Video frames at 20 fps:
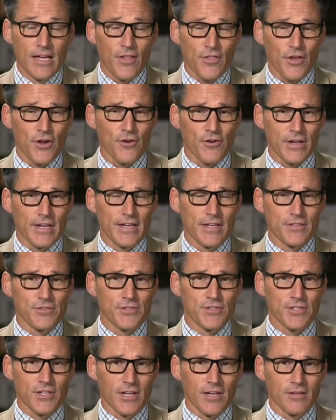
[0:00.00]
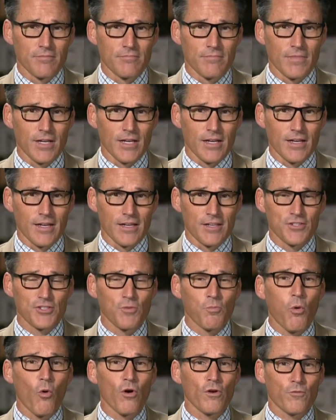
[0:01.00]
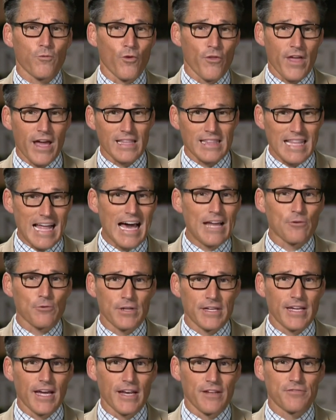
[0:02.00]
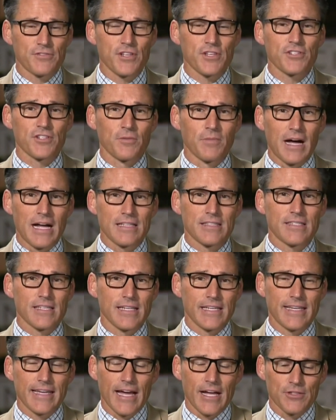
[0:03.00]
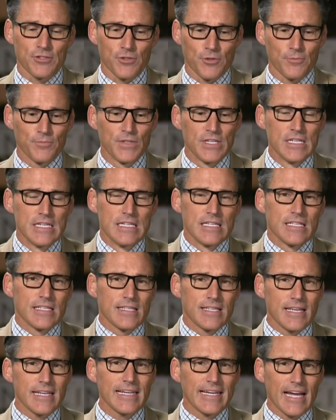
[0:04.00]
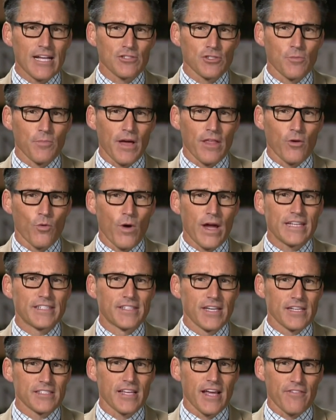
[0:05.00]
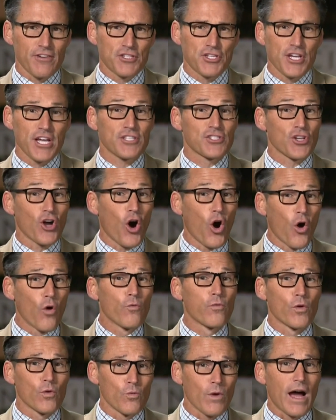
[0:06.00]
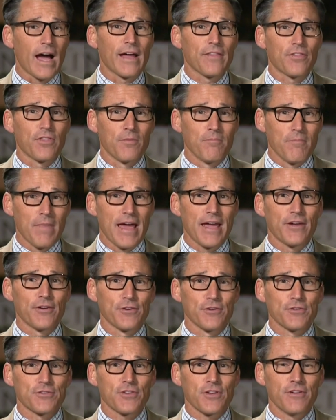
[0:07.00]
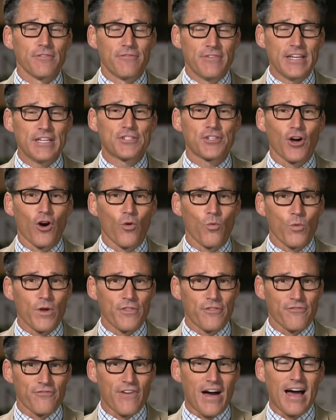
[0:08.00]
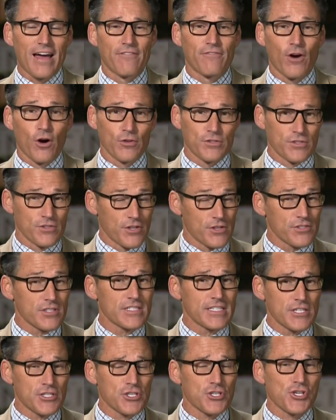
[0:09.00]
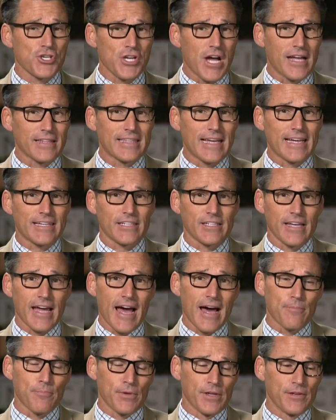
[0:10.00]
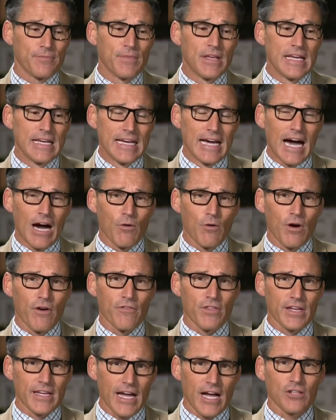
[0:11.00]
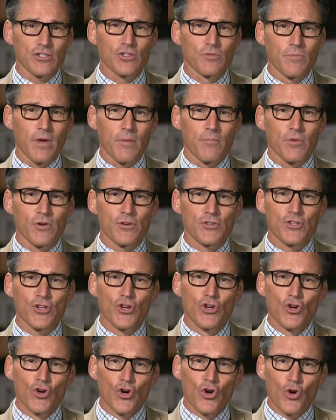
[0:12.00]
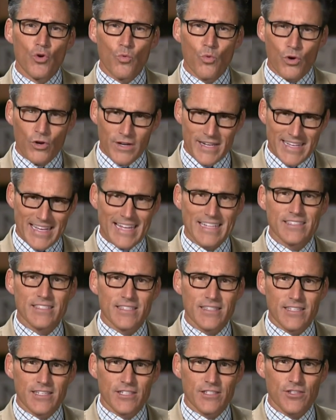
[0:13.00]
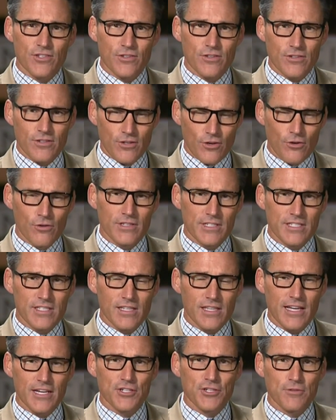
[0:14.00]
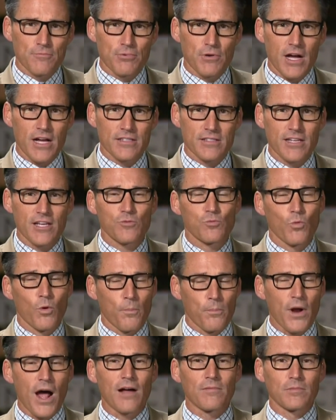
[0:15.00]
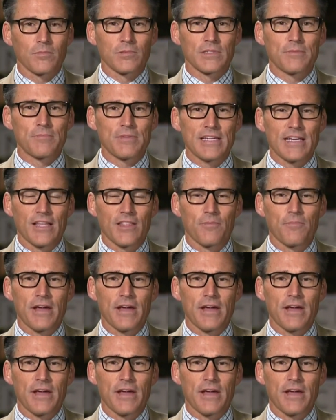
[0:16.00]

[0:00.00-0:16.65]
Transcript: there is some uh, support for that lottery kind of system on city council. City council, by the way, does have a chance to override the mayor's veto with five votes, and there's a decent shot that could happen. However, the council members who were against this uh, early selection process will probably be on the